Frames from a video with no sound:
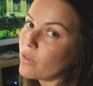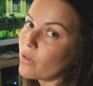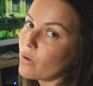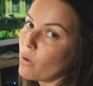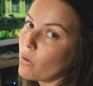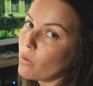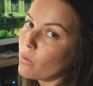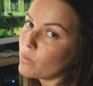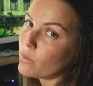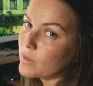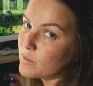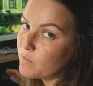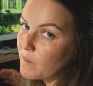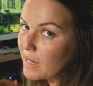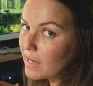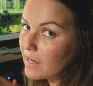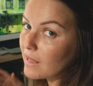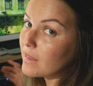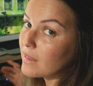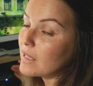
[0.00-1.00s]
with the whole
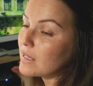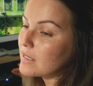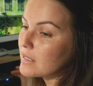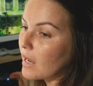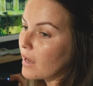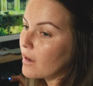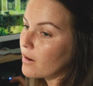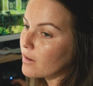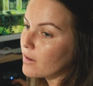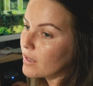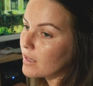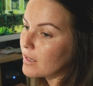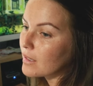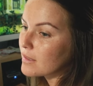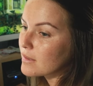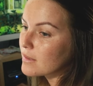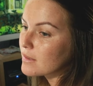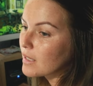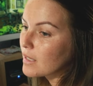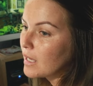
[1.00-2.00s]
spanning the entirety
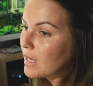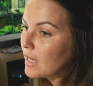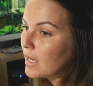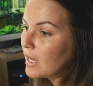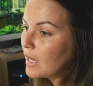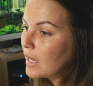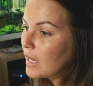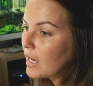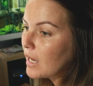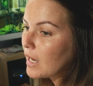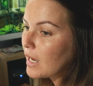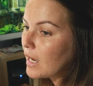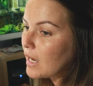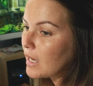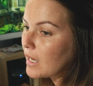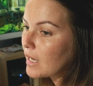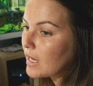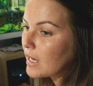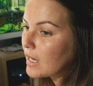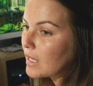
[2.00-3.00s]
because
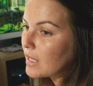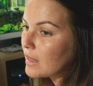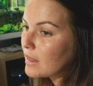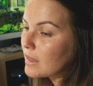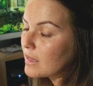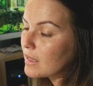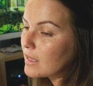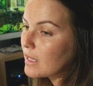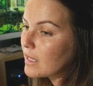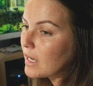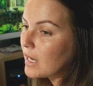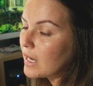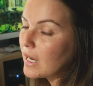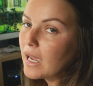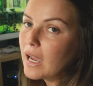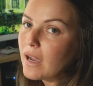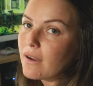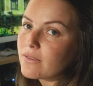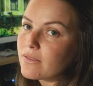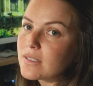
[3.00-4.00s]
I I
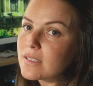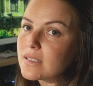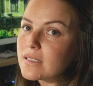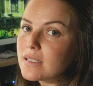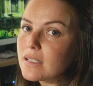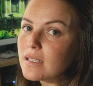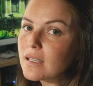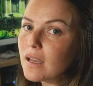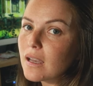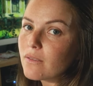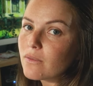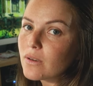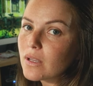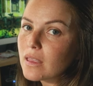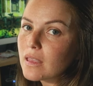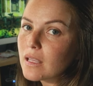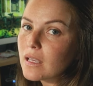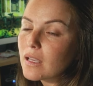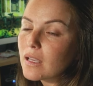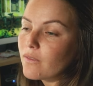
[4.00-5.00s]
have to see
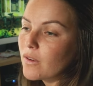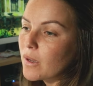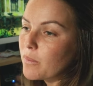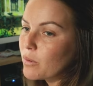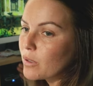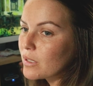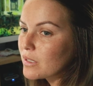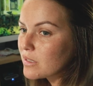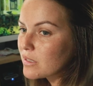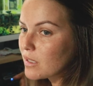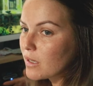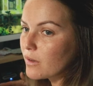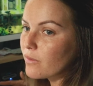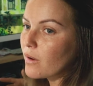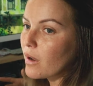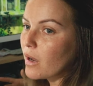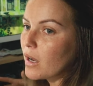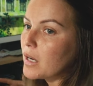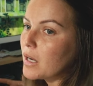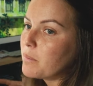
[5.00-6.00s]
everything. If I put
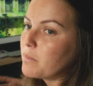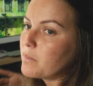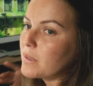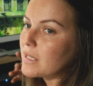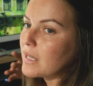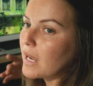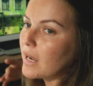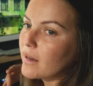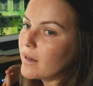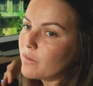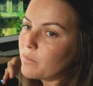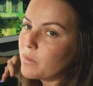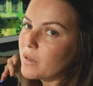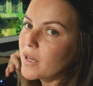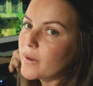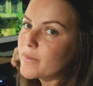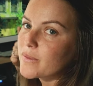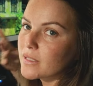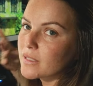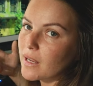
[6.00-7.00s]
stuff up, it kind of
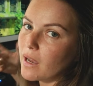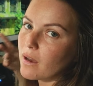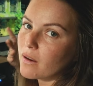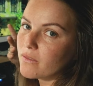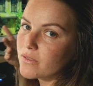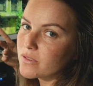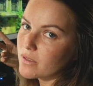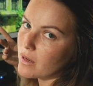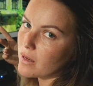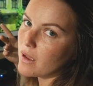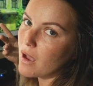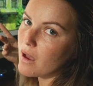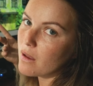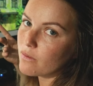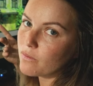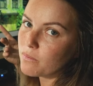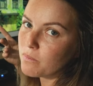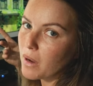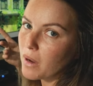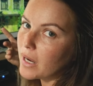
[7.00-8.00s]
becomes an out of sight, out
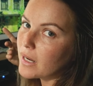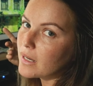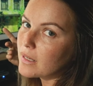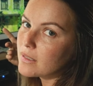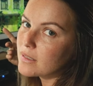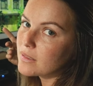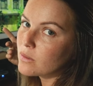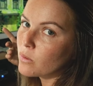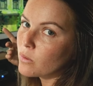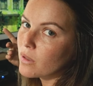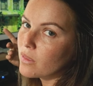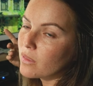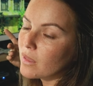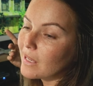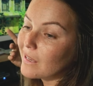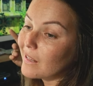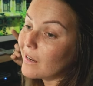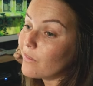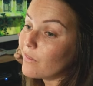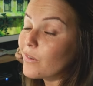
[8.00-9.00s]
of mind sort of
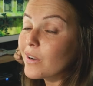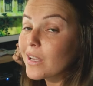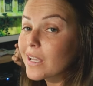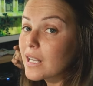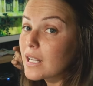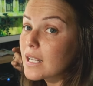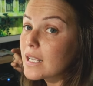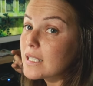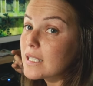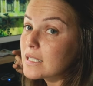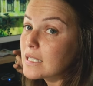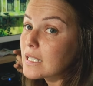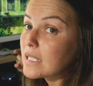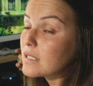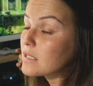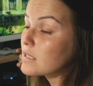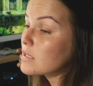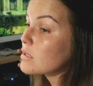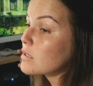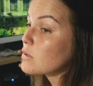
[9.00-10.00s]
thing, and I forget it
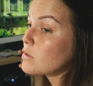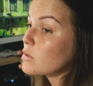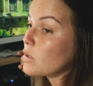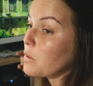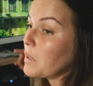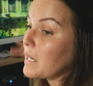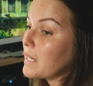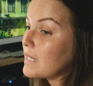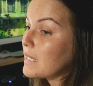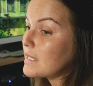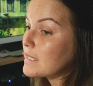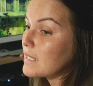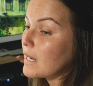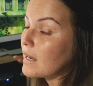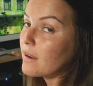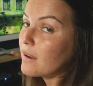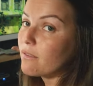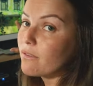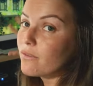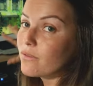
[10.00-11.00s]
exists. So I need to
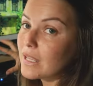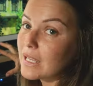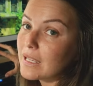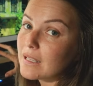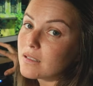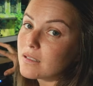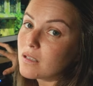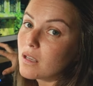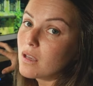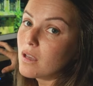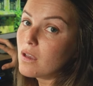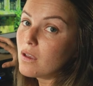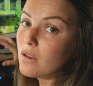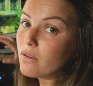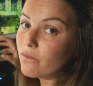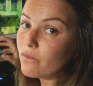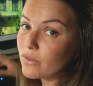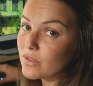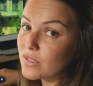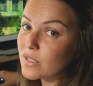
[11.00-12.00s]
have things
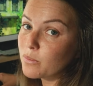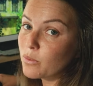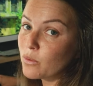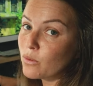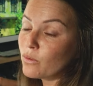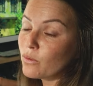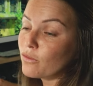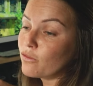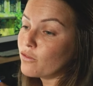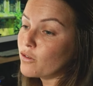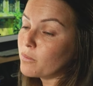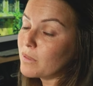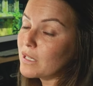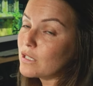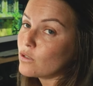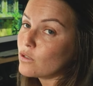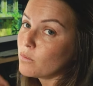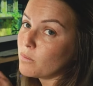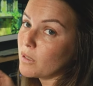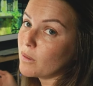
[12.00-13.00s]
visible for
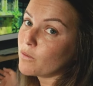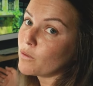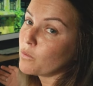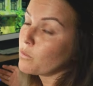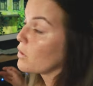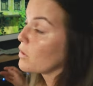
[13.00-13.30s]
me to be able to